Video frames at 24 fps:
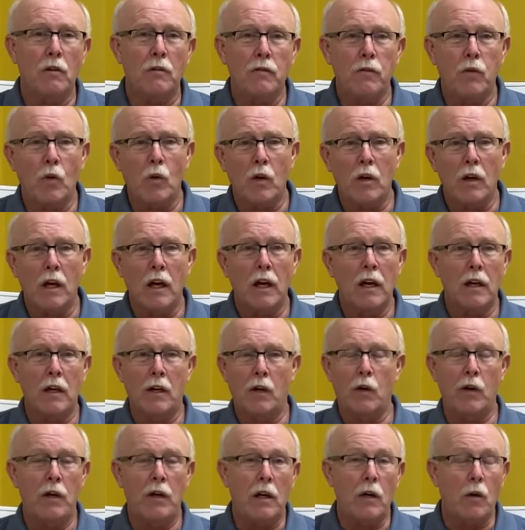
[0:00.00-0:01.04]
for
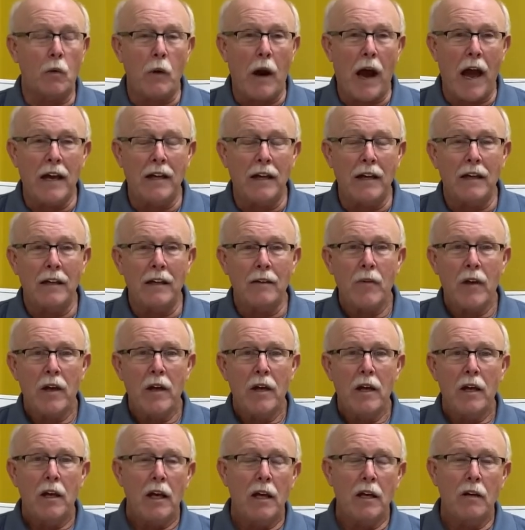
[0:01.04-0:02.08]
Greek writing.
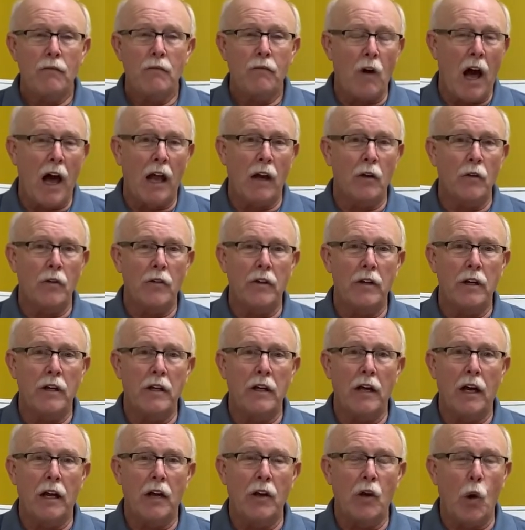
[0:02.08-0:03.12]
He followed
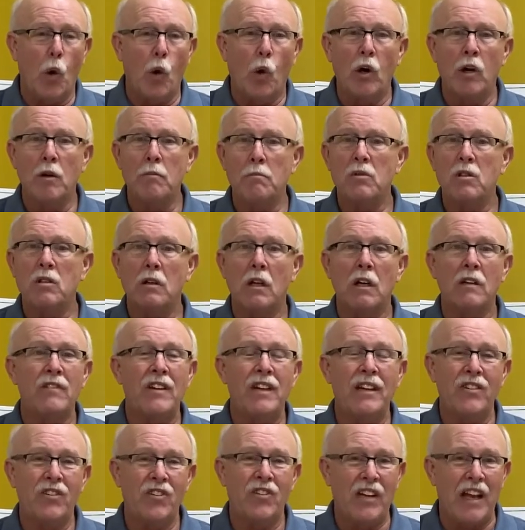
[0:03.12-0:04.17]
the norms of
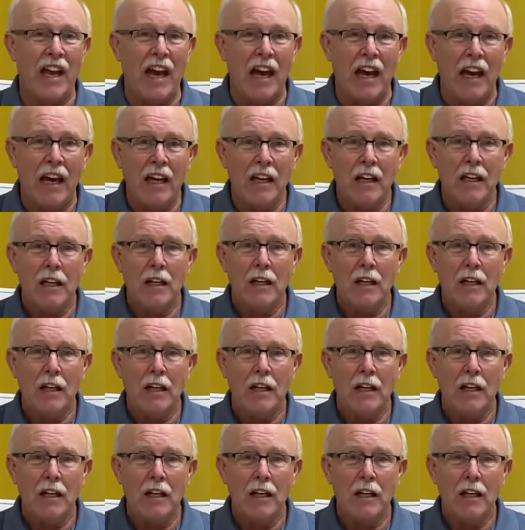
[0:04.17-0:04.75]
his day